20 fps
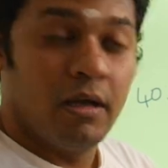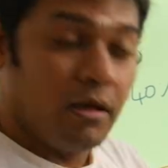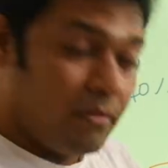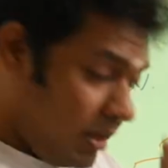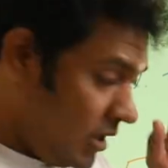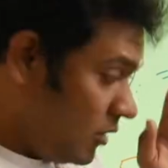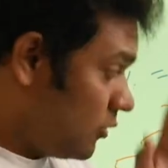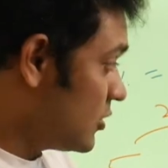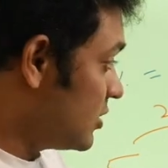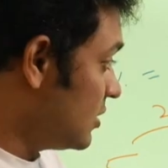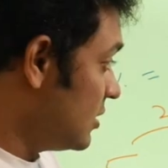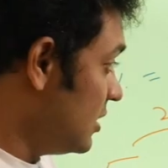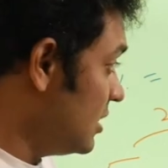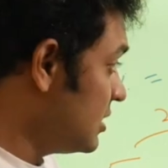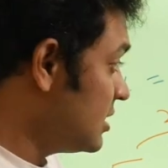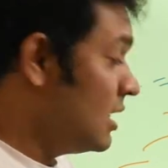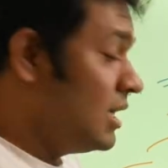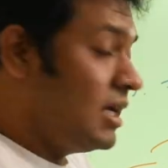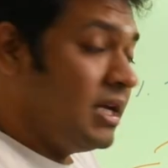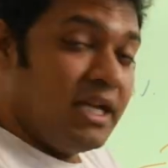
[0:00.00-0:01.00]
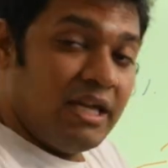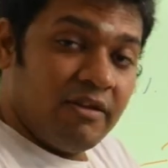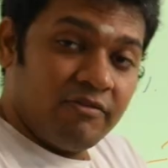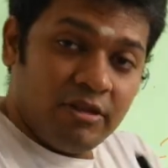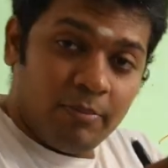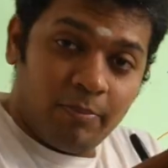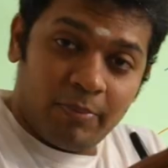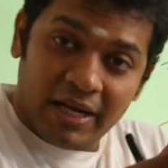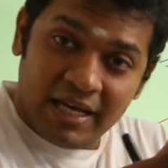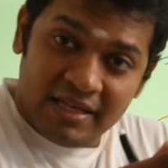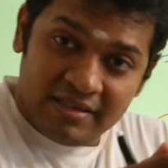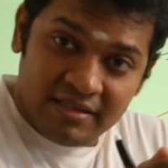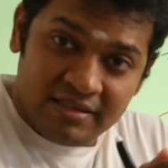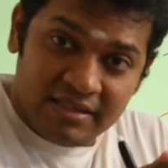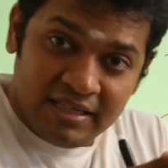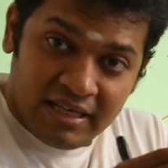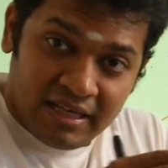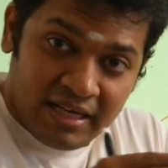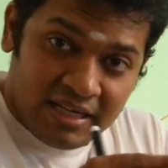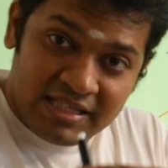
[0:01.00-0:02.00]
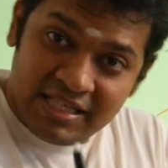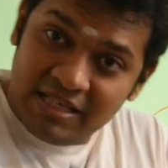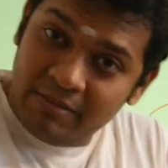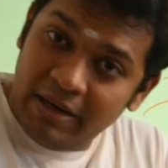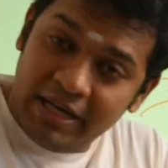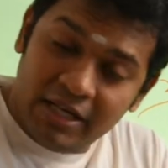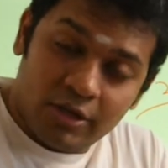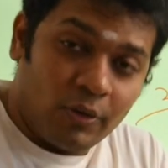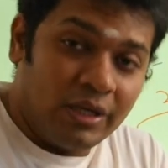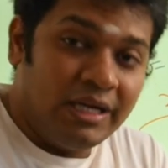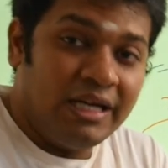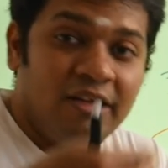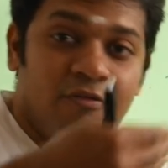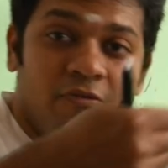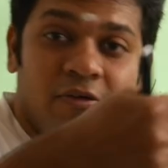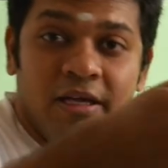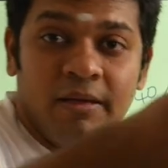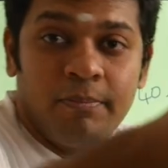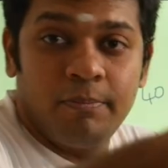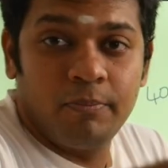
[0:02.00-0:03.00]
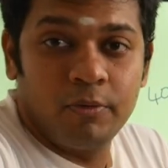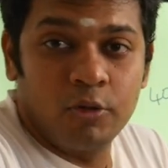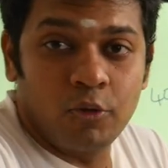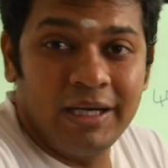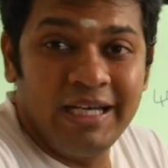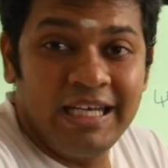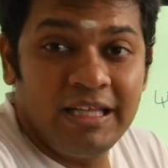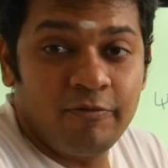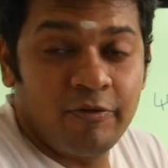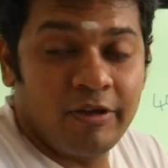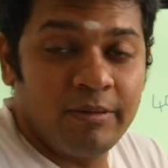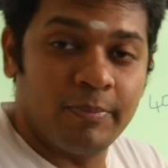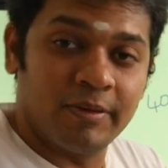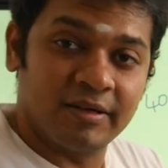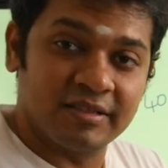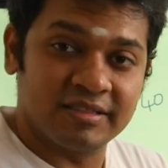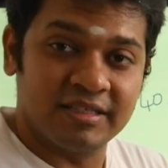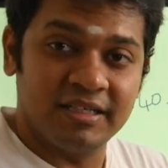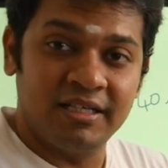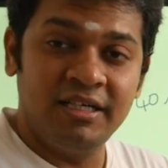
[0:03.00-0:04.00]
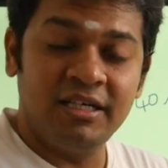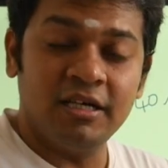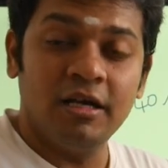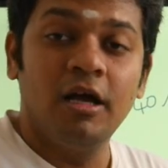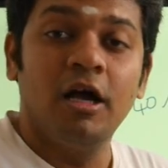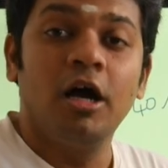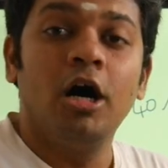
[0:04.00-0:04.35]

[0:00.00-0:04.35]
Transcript: My question is, if the price is increasing by 25%,